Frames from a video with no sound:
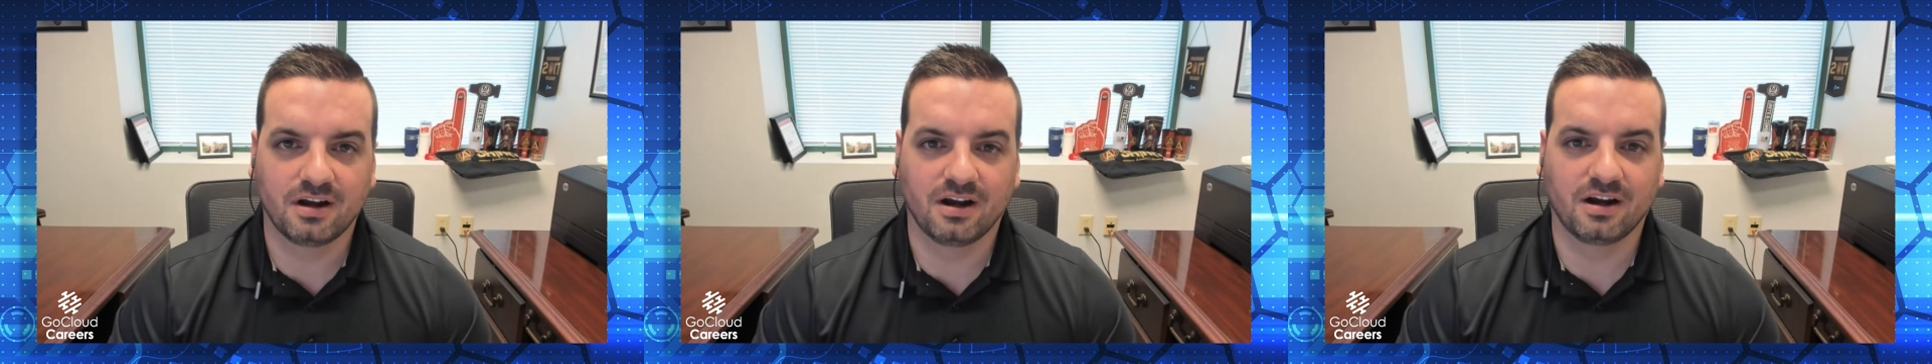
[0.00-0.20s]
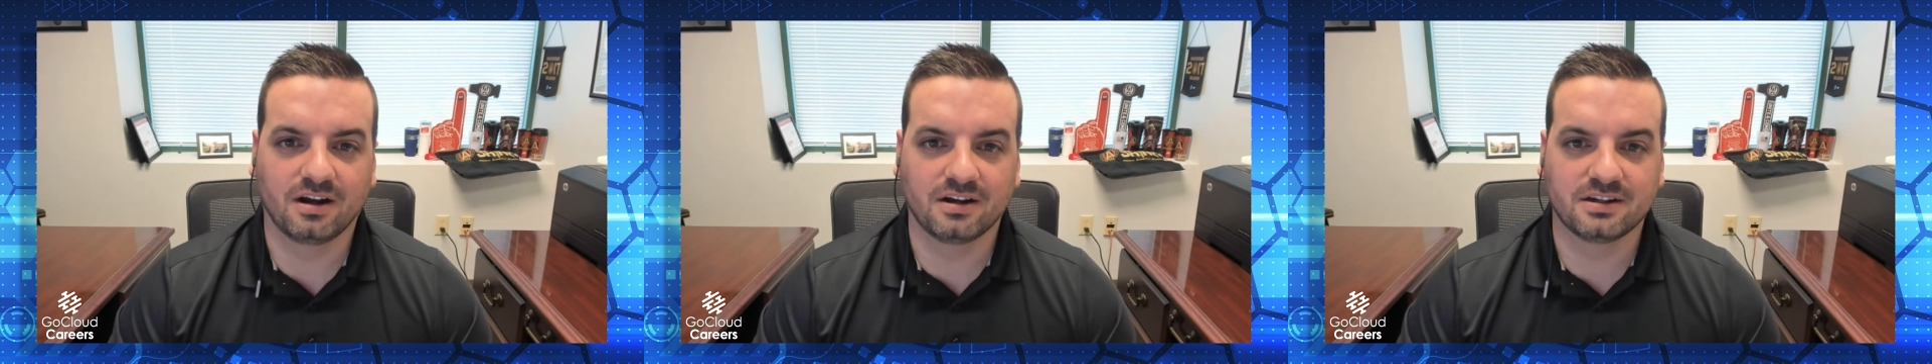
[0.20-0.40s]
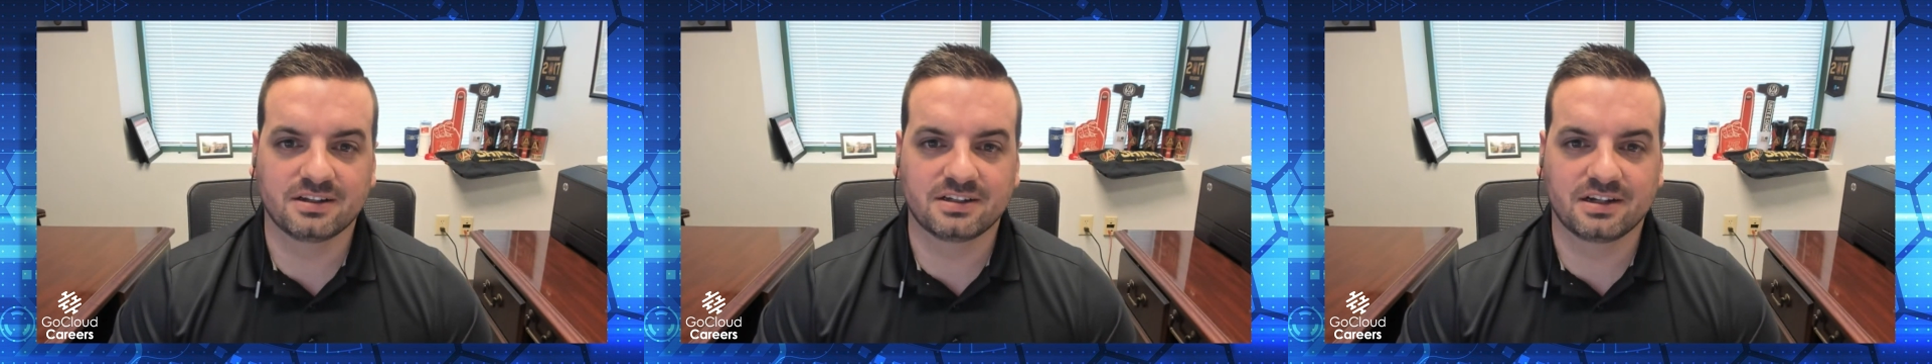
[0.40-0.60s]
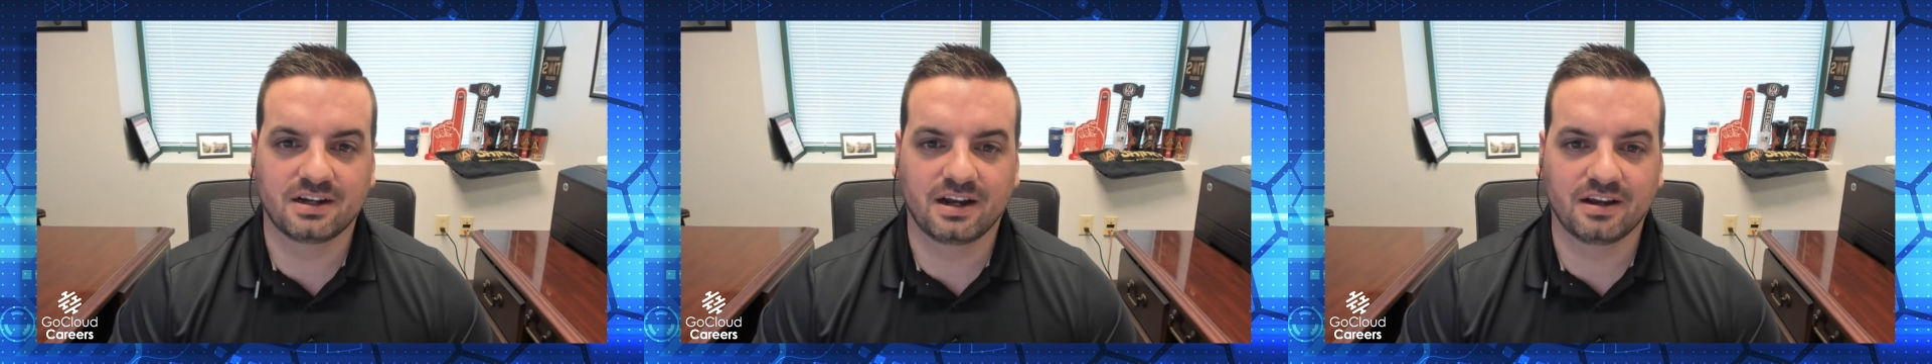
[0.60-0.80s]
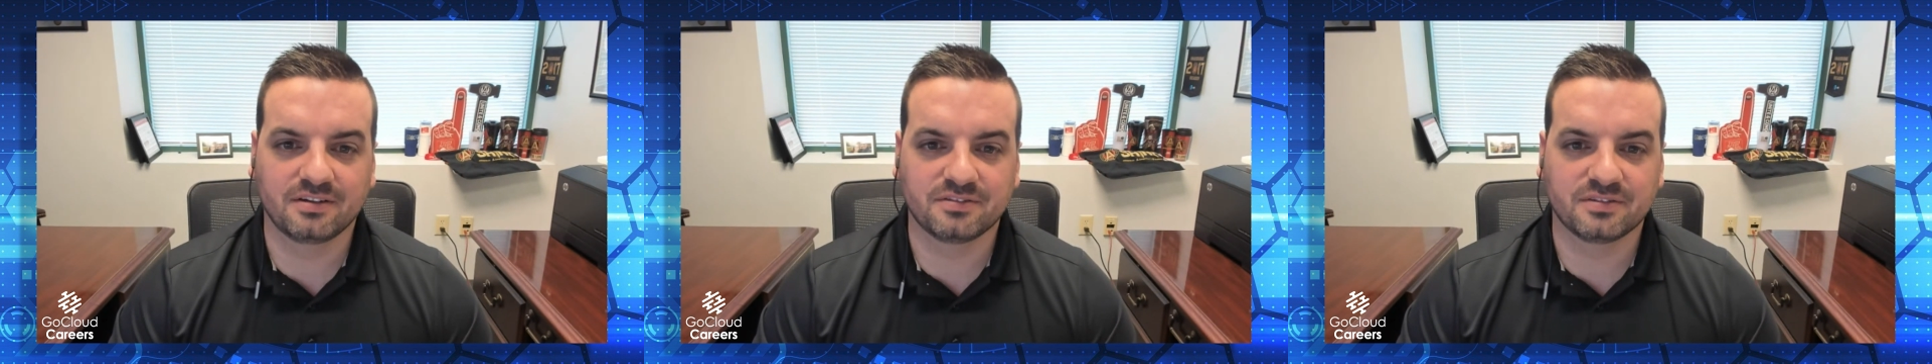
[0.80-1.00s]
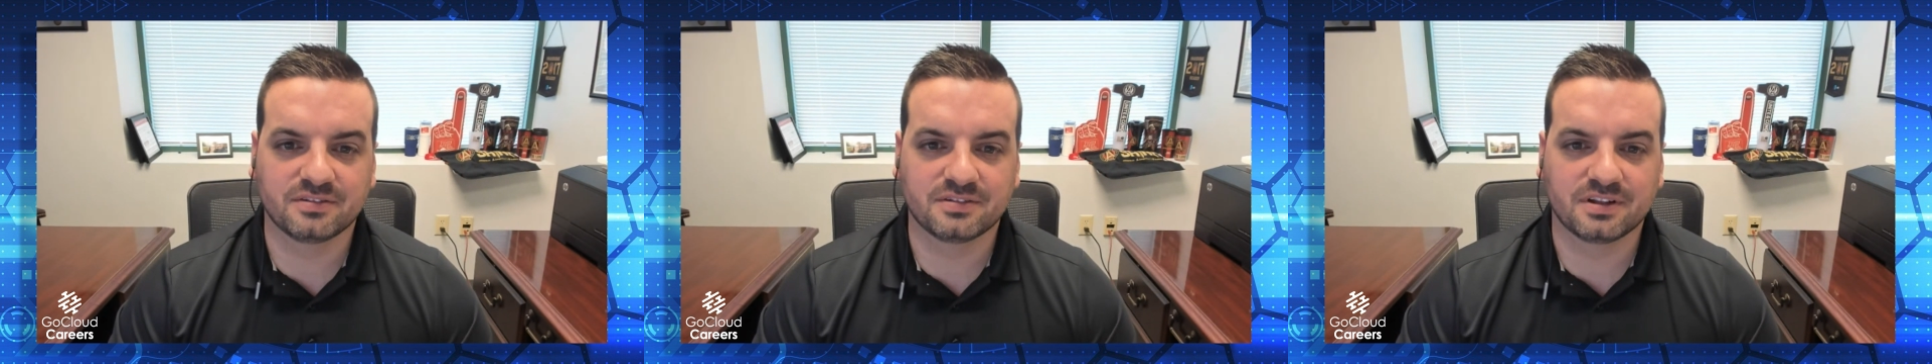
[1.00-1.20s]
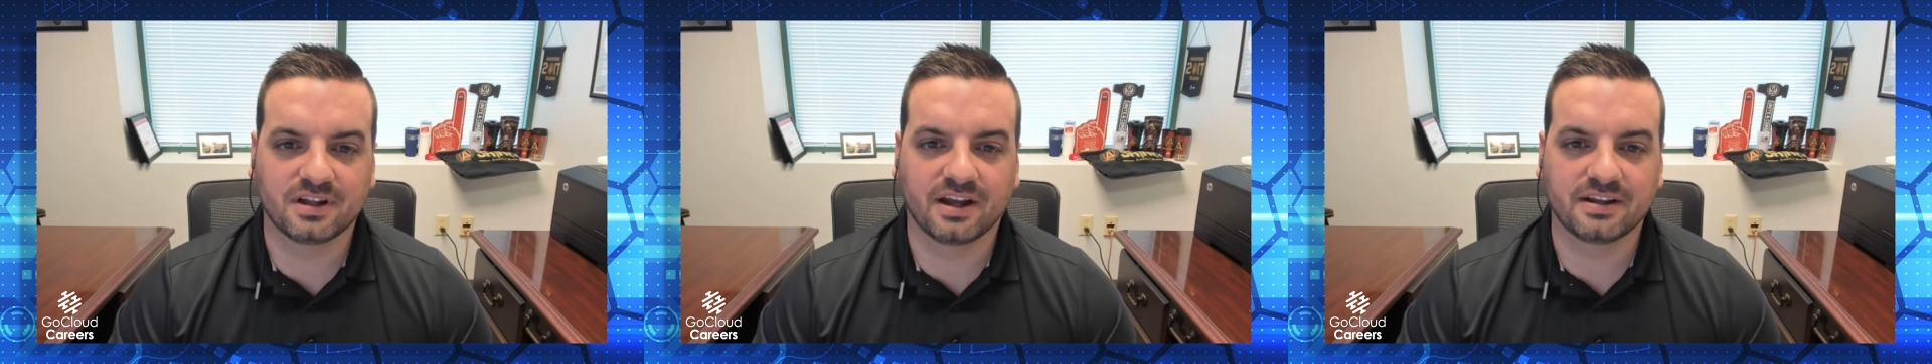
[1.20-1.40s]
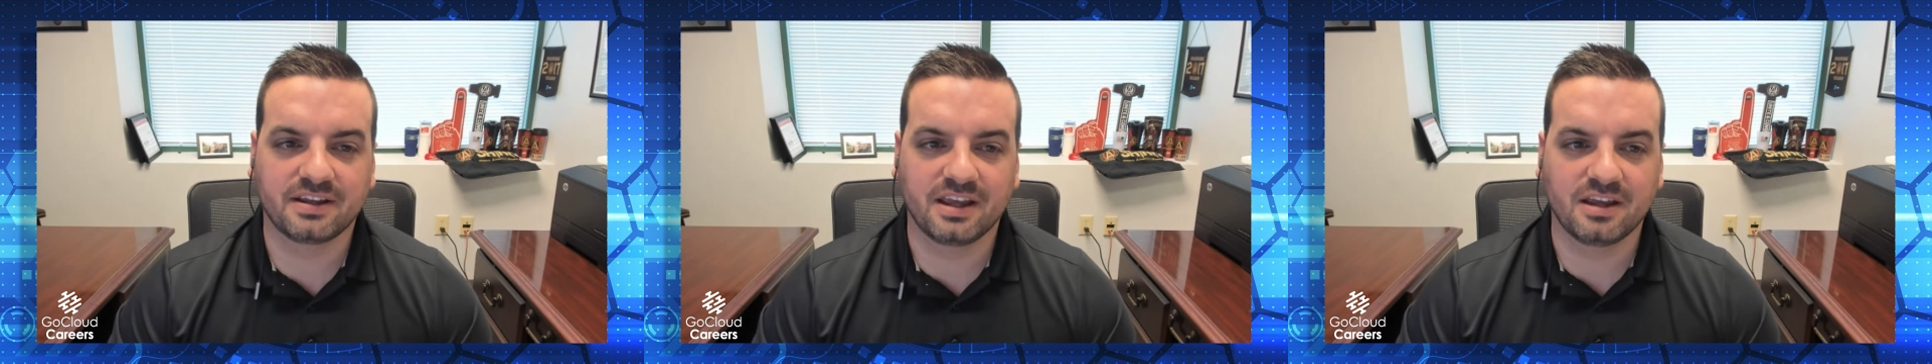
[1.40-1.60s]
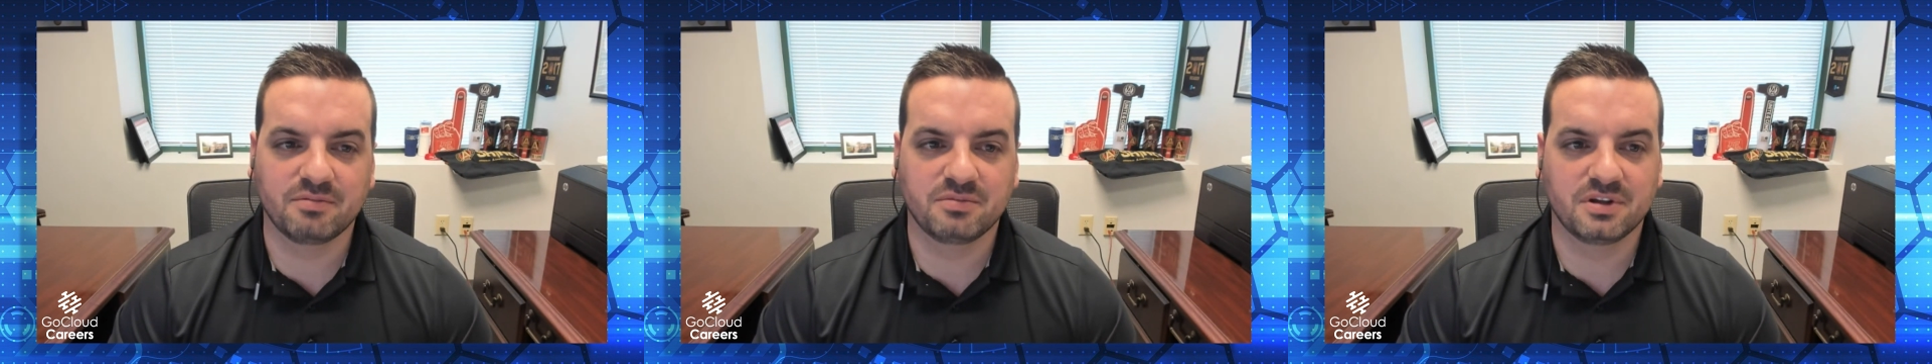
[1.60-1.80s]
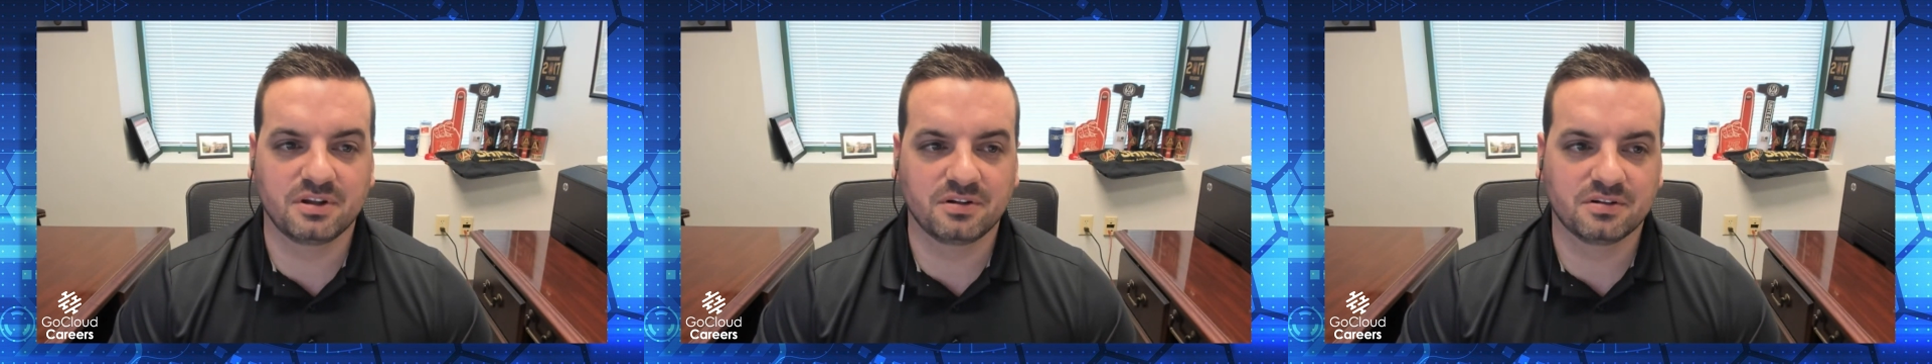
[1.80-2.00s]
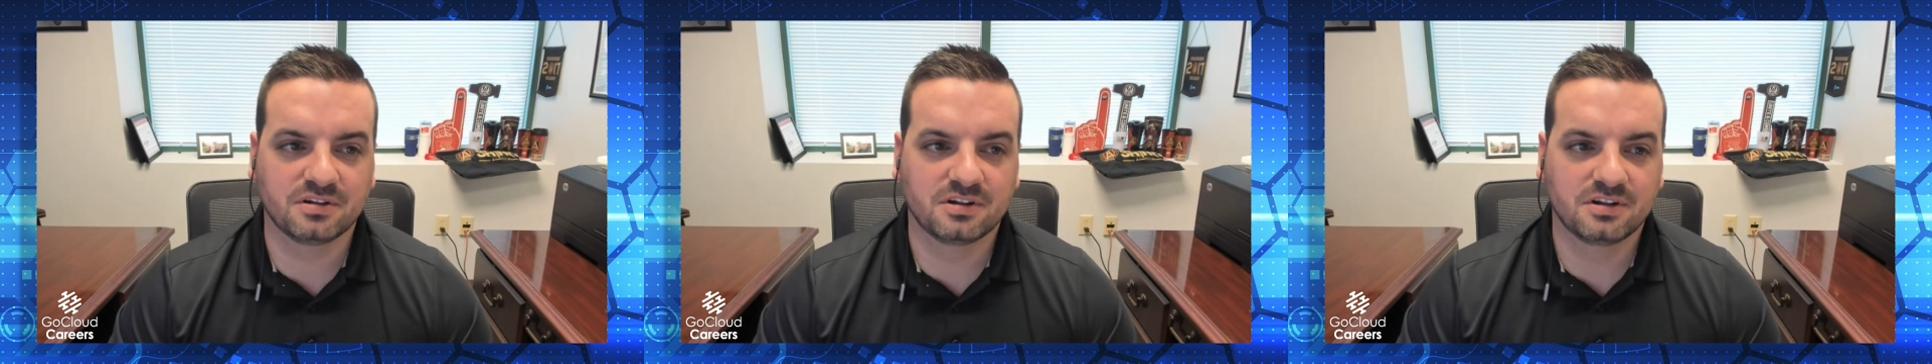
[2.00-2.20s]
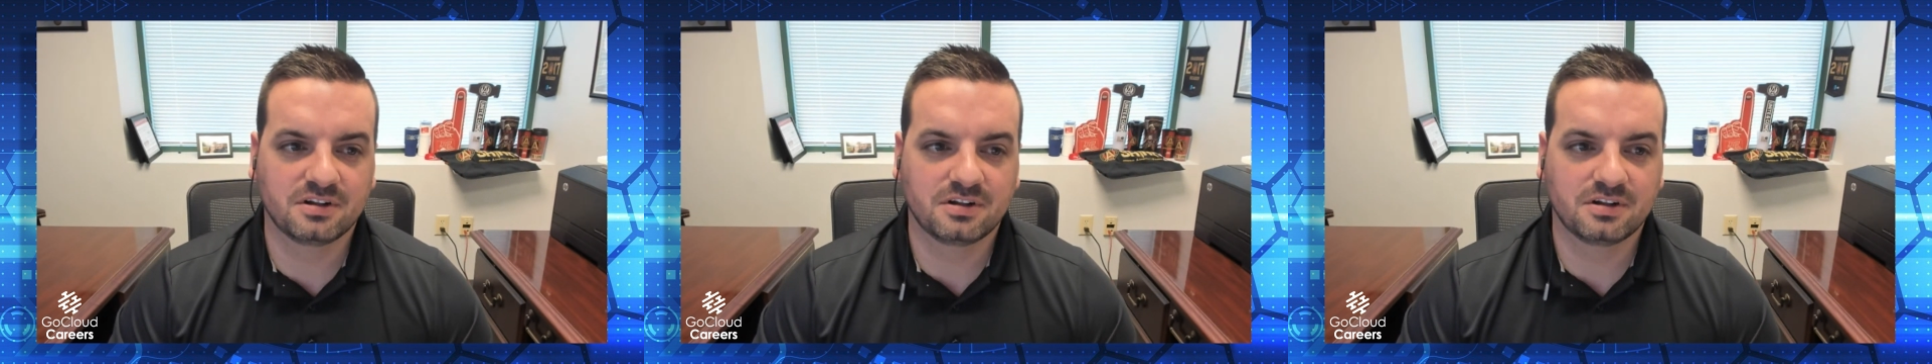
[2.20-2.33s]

Uh, I I came in